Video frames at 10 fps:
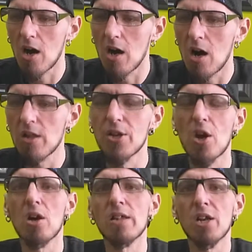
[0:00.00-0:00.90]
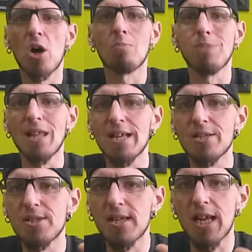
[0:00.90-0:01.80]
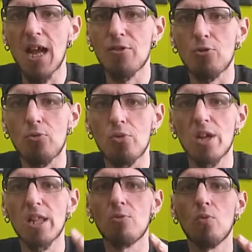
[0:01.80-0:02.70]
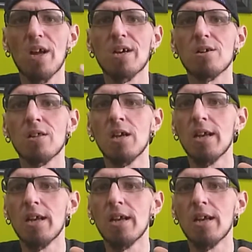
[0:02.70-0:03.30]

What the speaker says: all in all, it all blends together really well.